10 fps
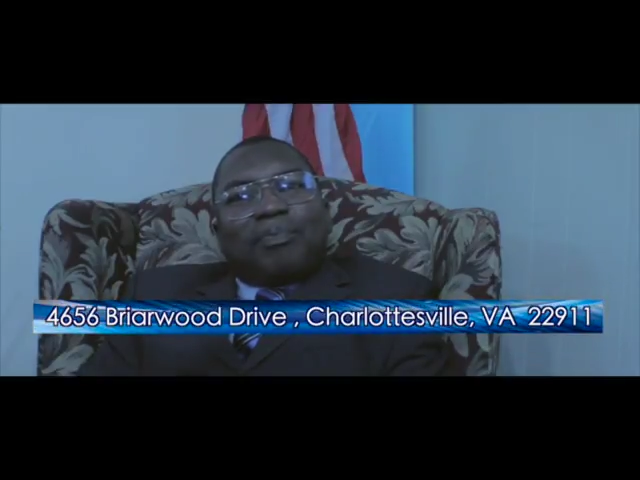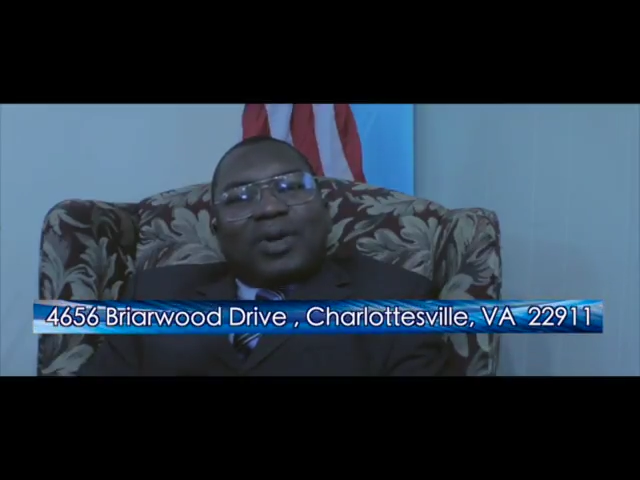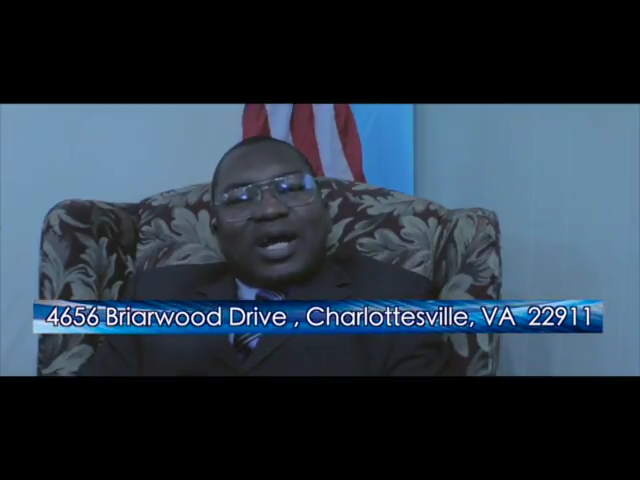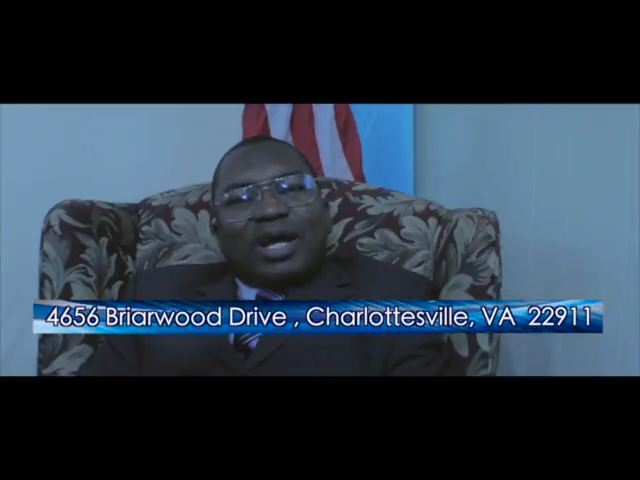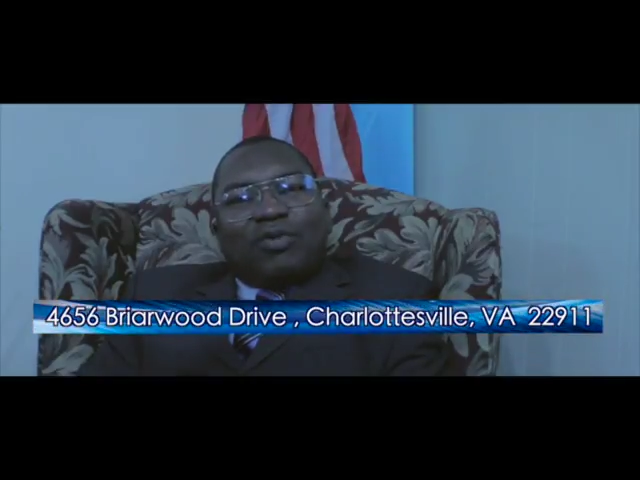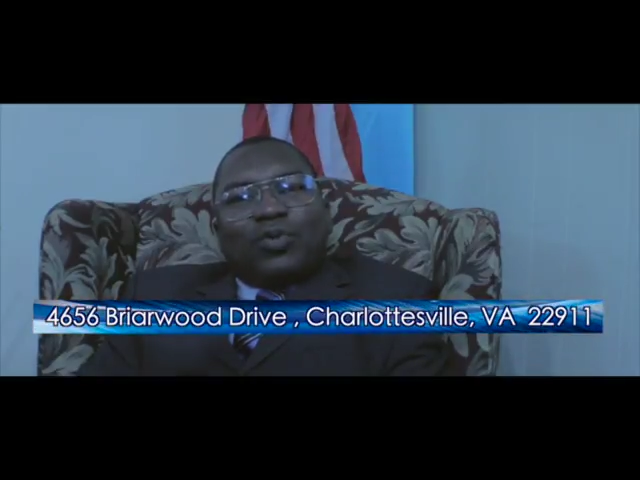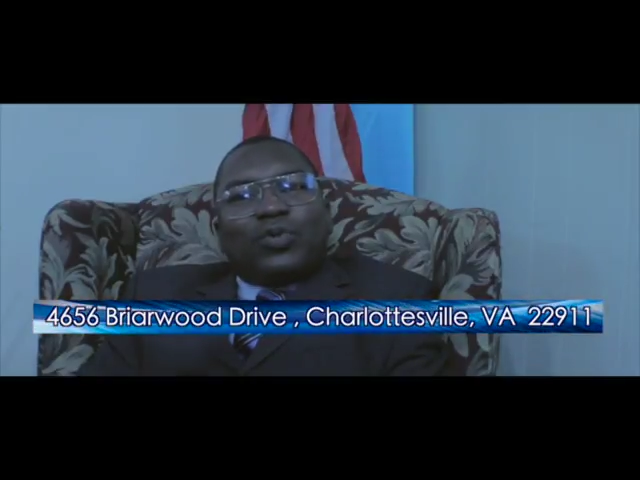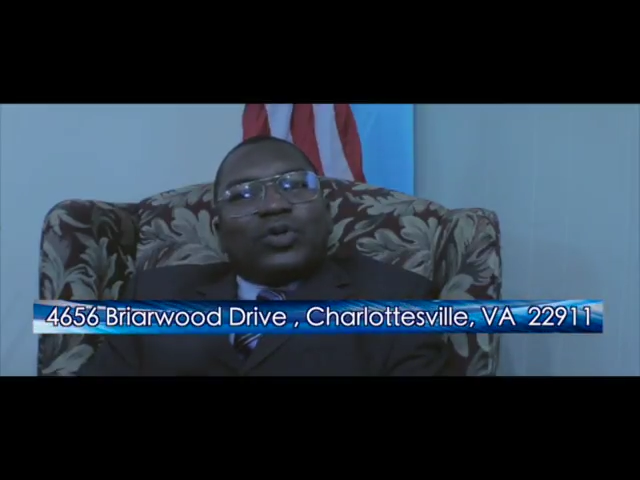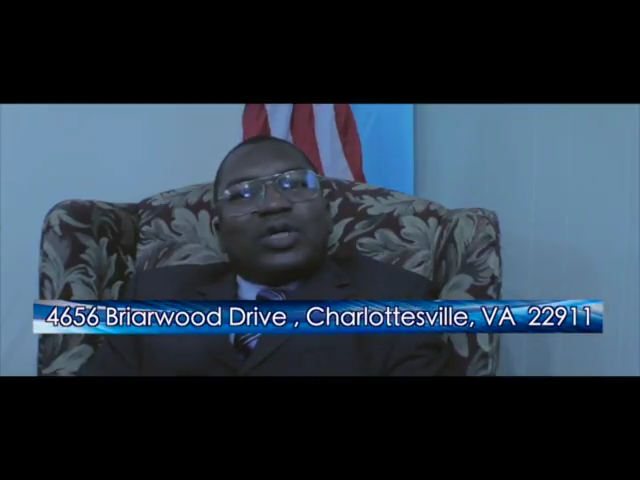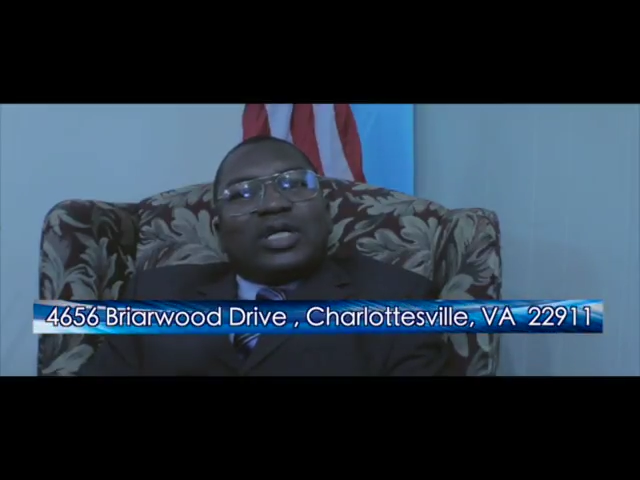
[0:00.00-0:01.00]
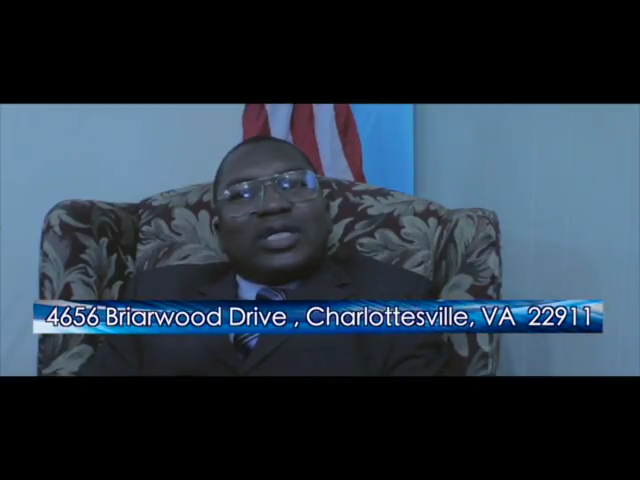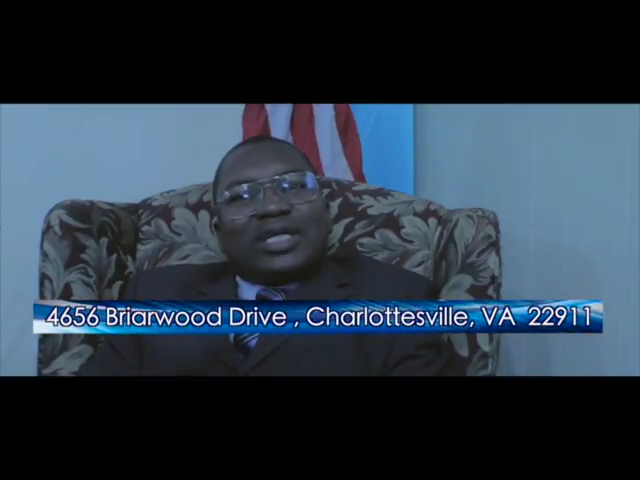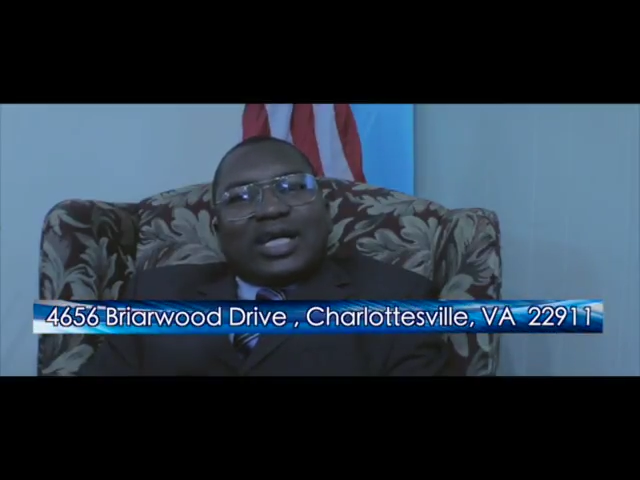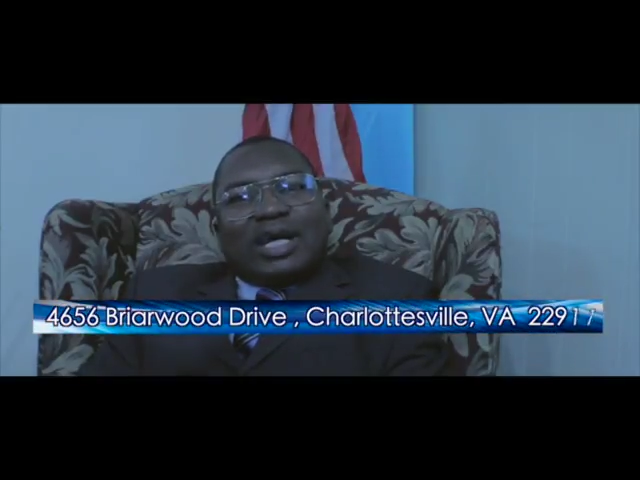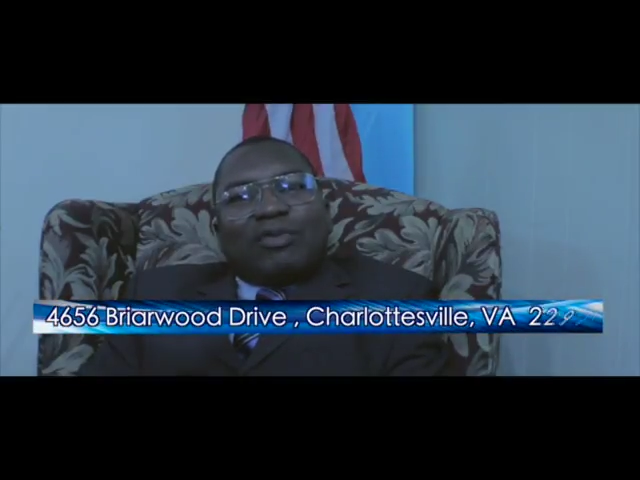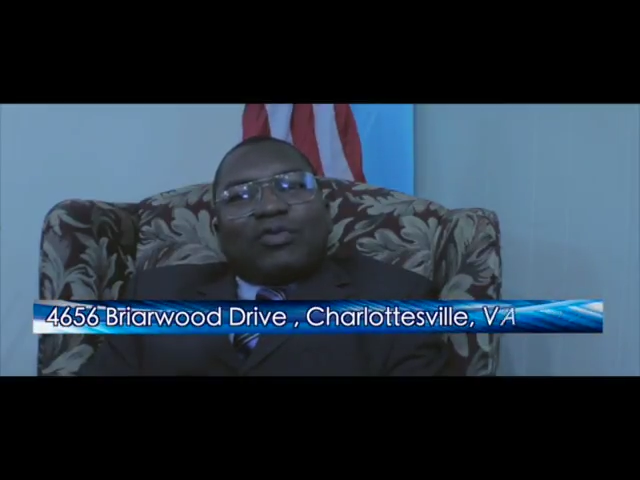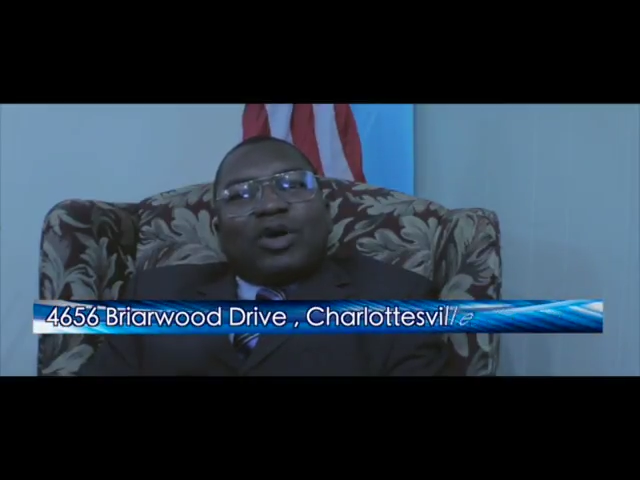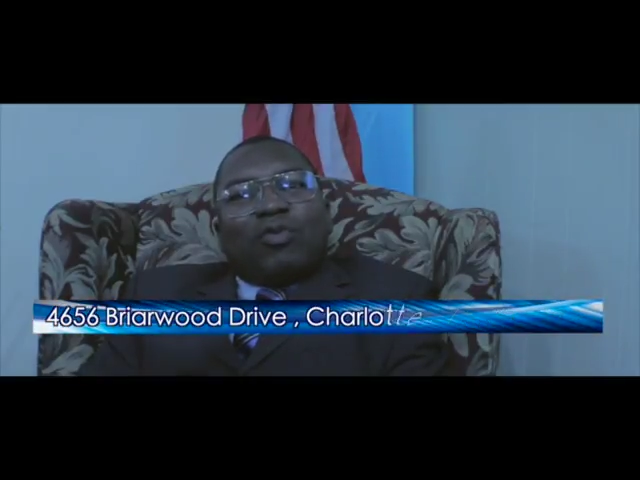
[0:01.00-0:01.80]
Briarwood Drive.